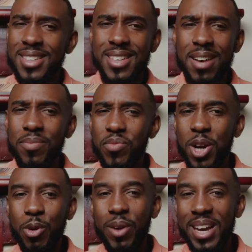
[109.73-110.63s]
I'm
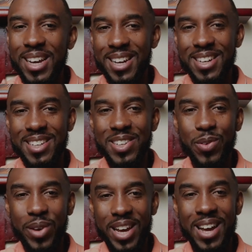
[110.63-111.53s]
not quite getting it the
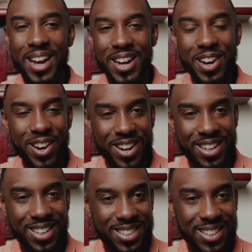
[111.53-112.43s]
way I heard
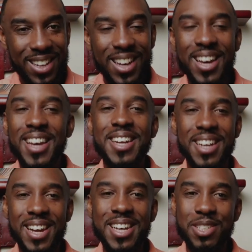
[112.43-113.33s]
it in the
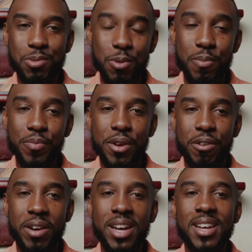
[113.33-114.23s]
classroom,
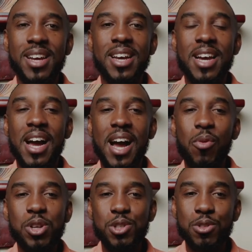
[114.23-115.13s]
right? I
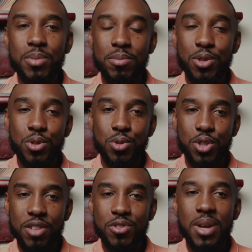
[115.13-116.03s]
want you to be able to
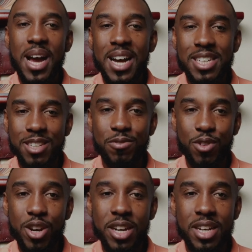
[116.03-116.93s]
shift to active
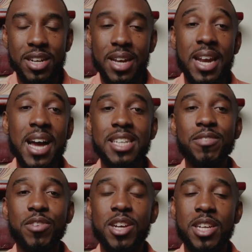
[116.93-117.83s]
learning, and
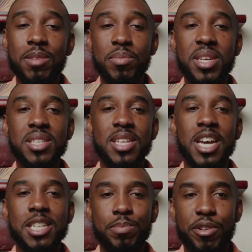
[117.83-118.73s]
active learning means
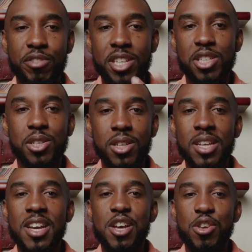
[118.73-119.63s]
experiential,
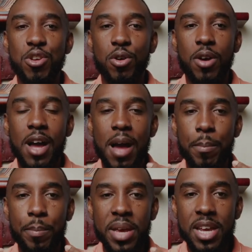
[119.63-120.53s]

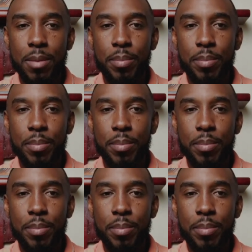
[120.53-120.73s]
being a